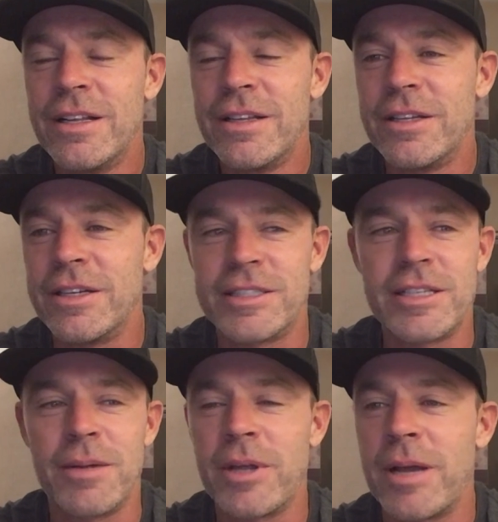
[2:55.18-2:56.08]
like
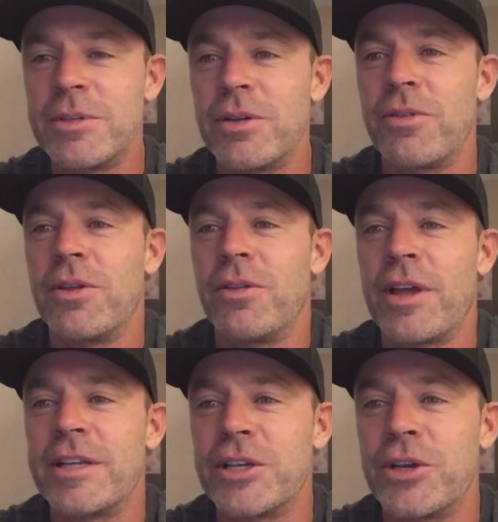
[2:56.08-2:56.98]
sometimes they'll
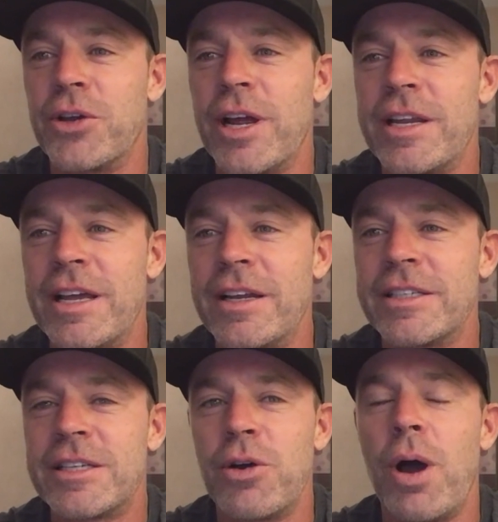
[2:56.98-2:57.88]
think it's a good idea.
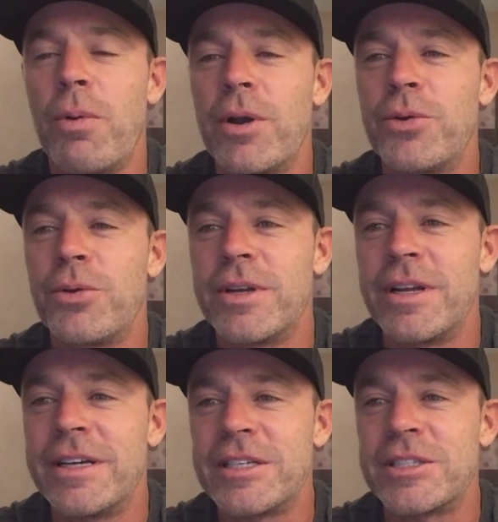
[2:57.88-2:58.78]
I want to do it
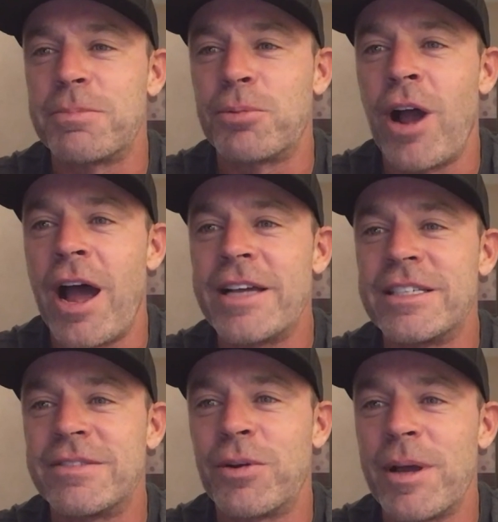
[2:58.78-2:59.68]
as a
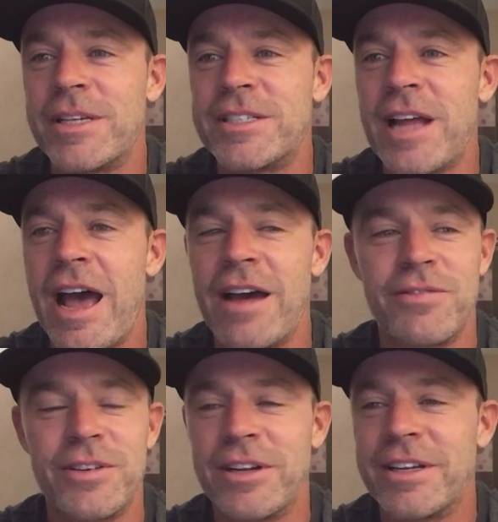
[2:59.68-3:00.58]
surprise for my staff.
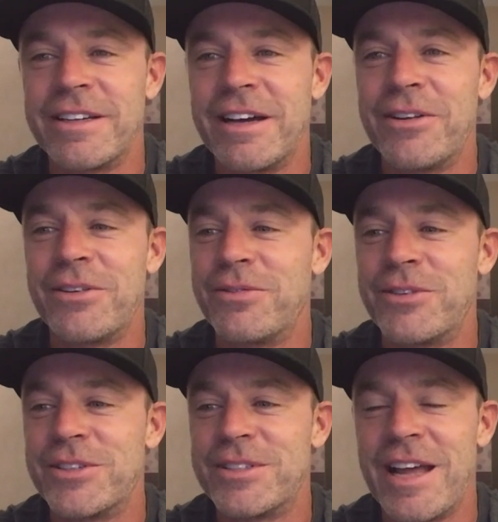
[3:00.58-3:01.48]
And you're like, I don't know if
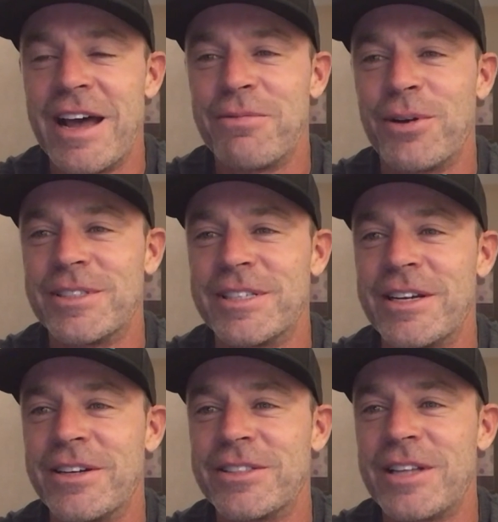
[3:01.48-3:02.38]
your staff wants to
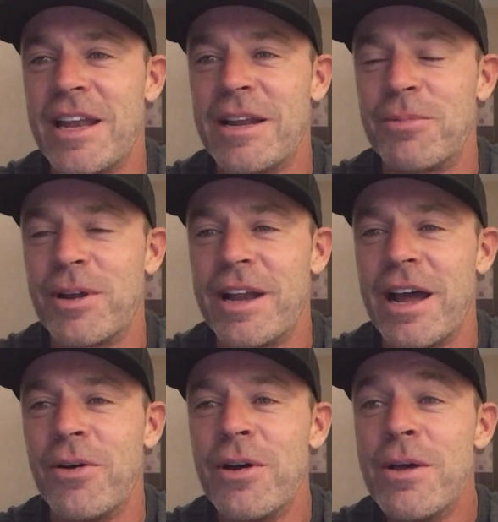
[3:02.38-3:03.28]
hear stand up right
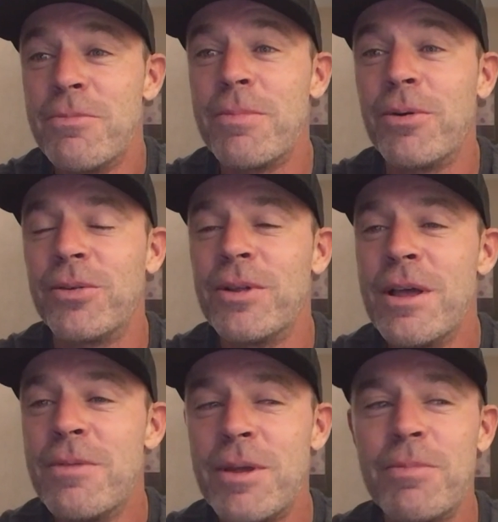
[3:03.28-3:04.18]
now. People,
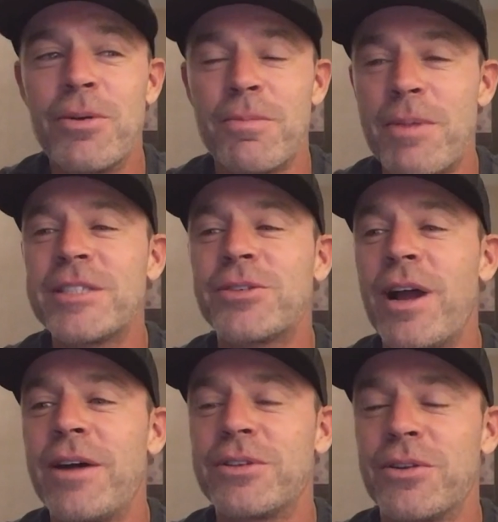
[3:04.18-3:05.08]
the best
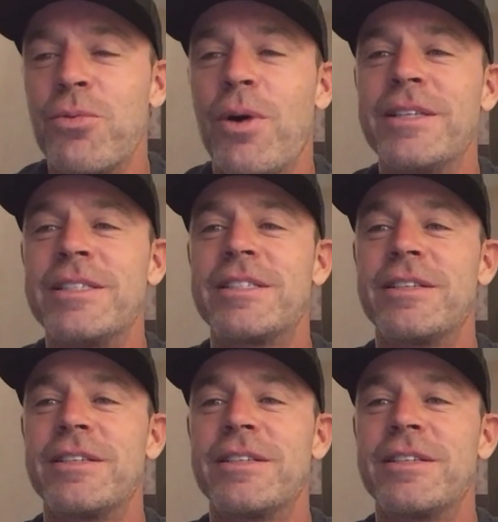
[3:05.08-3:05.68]
crowds are the ones